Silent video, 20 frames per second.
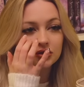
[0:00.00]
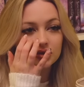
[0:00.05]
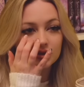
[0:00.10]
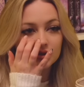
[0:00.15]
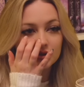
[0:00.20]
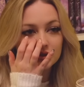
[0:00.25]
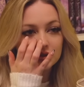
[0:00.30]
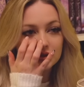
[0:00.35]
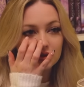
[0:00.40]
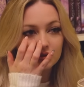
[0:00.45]

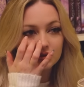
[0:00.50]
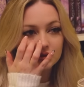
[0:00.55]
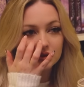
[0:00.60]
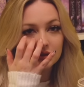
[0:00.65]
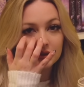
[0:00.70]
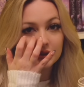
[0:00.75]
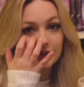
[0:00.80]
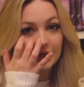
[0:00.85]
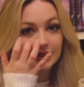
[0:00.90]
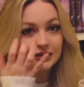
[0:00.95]
just also
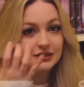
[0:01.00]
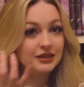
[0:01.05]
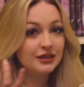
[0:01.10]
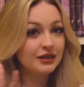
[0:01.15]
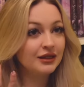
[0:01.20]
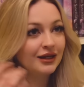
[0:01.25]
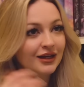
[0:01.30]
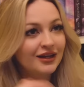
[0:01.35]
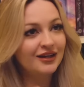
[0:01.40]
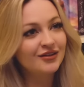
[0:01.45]

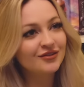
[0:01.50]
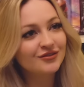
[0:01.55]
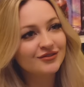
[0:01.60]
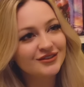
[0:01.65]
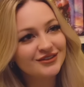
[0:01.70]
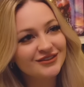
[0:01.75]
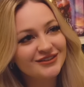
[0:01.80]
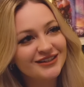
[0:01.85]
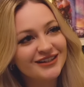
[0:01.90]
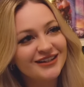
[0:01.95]
getting in a
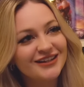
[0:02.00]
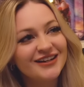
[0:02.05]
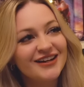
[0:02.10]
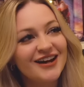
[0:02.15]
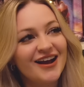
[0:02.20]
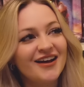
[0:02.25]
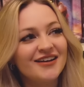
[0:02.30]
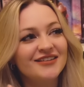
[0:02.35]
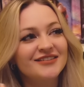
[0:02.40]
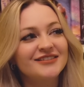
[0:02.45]
routine
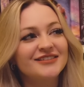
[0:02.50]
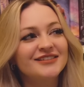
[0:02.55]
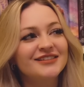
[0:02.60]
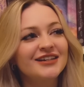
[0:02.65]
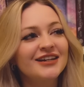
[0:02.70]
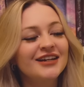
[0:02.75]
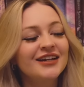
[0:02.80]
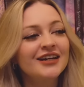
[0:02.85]
and